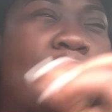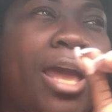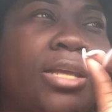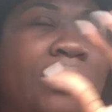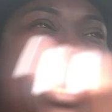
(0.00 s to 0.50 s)

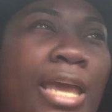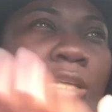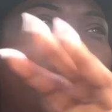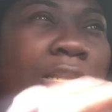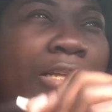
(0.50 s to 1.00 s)
trying to tear
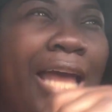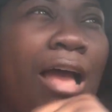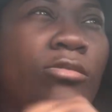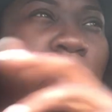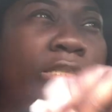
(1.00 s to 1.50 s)
each other
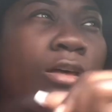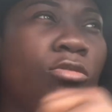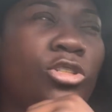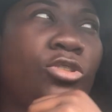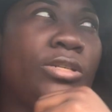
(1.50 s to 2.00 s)
down just
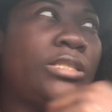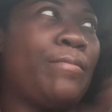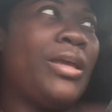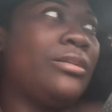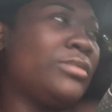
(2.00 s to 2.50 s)
on the strength
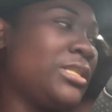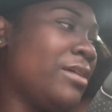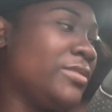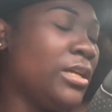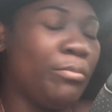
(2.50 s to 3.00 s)
to make
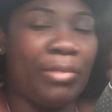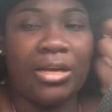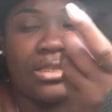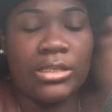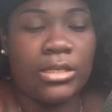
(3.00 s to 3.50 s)
themselves look
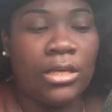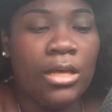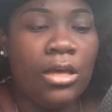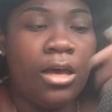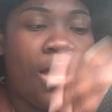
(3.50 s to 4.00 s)
better
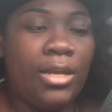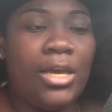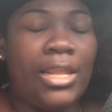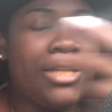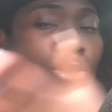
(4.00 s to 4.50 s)
to a
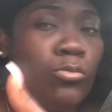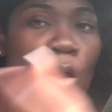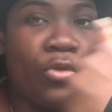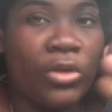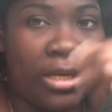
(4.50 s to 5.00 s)
nigga that you
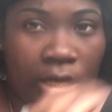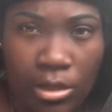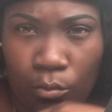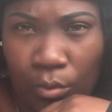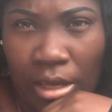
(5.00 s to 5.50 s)
both are
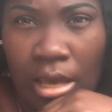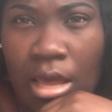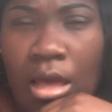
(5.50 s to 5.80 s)
dealing with.